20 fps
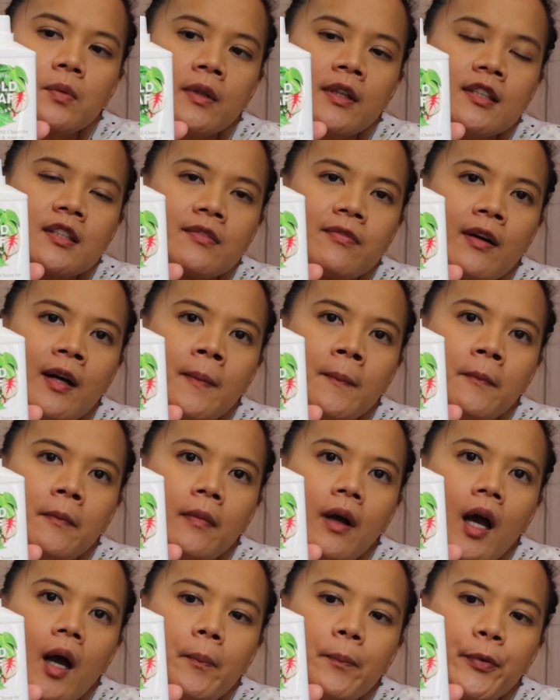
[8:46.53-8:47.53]
one is from
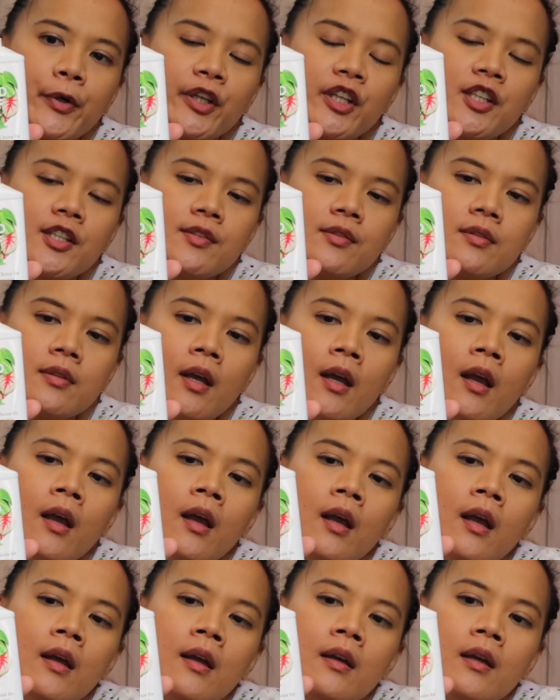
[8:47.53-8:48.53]
British.
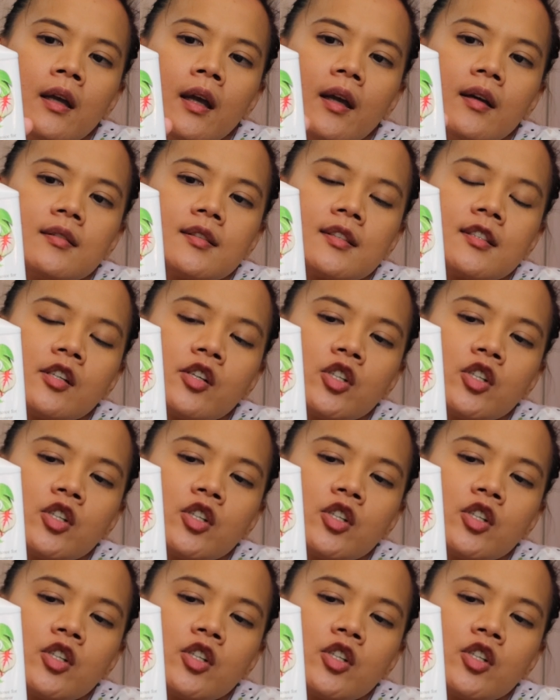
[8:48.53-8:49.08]
It's